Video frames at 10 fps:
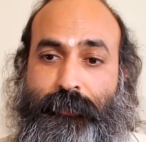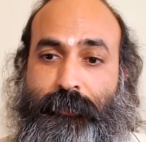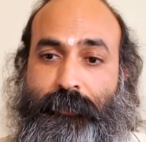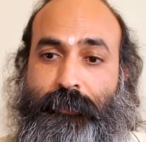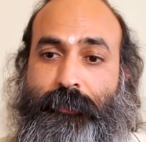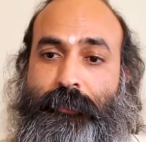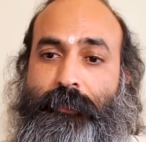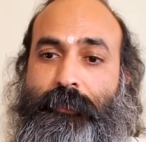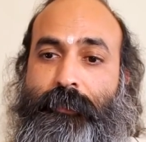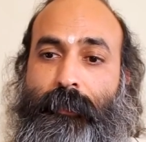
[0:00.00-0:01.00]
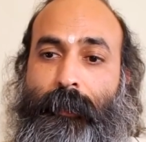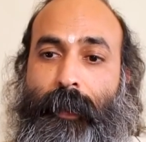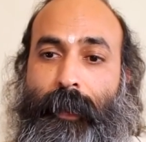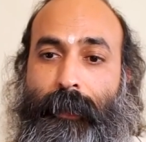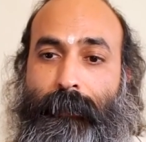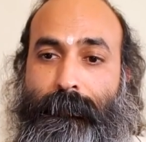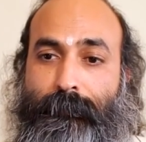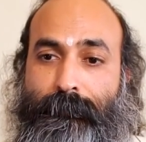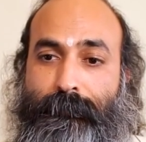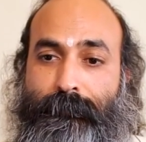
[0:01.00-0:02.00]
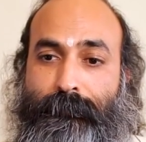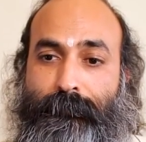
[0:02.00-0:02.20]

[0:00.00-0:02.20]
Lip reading: Nobody speaks.